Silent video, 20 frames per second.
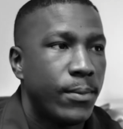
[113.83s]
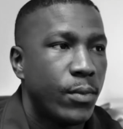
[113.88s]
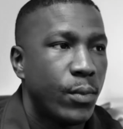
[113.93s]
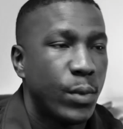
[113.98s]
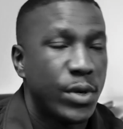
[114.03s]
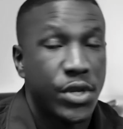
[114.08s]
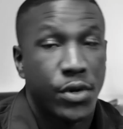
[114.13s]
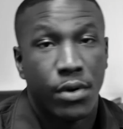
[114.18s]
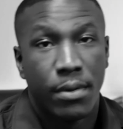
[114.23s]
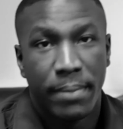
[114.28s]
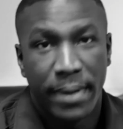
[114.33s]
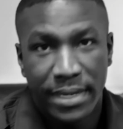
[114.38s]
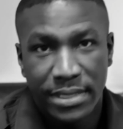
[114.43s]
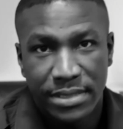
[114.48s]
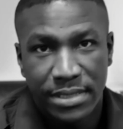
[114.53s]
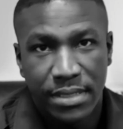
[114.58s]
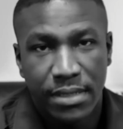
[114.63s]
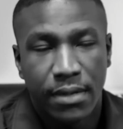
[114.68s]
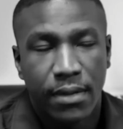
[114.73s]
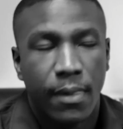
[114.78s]
when you're a
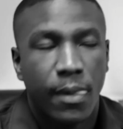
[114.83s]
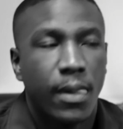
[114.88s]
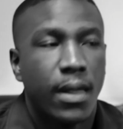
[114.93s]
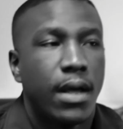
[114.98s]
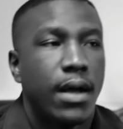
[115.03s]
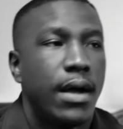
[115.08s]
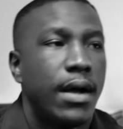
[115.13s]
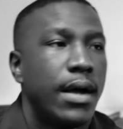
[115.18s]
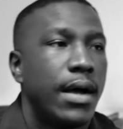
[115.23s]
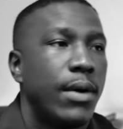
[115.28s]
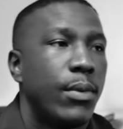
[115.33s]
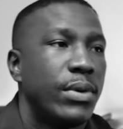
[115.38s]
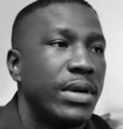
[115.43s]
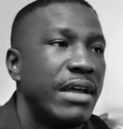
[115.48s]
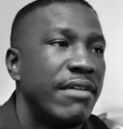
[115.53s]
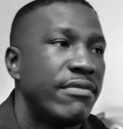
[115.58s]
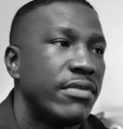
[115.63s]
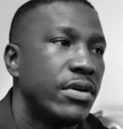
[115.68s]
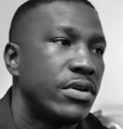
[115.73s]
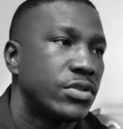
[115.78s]
basic,
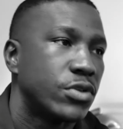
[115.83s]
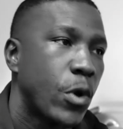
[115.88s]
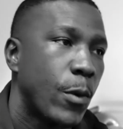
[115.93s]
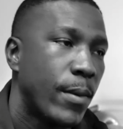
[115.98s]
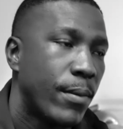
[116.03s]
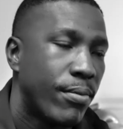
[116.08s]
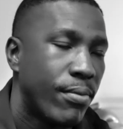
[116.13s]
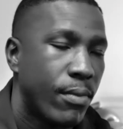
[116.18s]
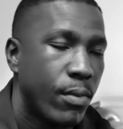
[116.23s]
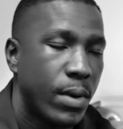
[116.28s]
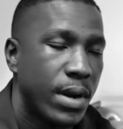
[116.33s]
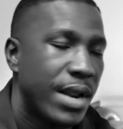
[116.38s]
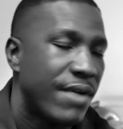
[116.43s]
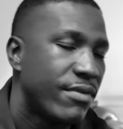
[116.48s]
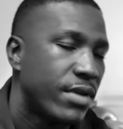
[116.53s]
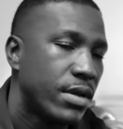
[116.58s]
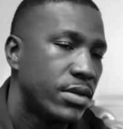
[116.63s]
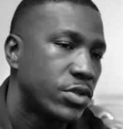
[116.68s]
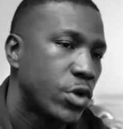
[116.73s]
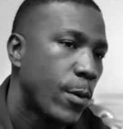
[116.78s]
whatever your scope
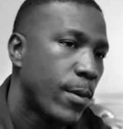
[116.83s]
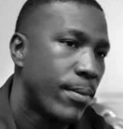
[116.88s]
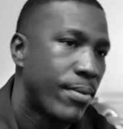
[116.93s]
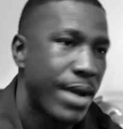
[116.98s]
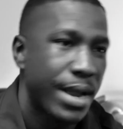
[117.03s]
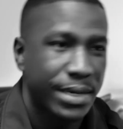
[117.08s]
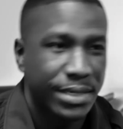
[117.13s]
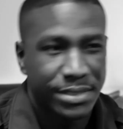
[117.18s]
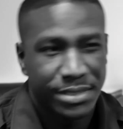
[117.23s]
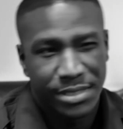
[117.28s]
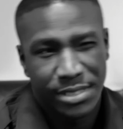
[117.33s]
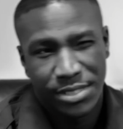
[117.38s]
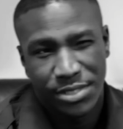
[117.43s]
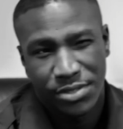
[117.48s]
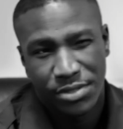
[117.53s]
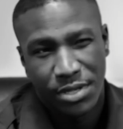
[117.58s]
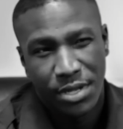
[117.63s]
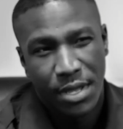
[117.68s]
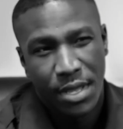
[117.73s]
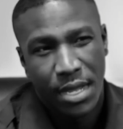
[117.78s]
of practice is,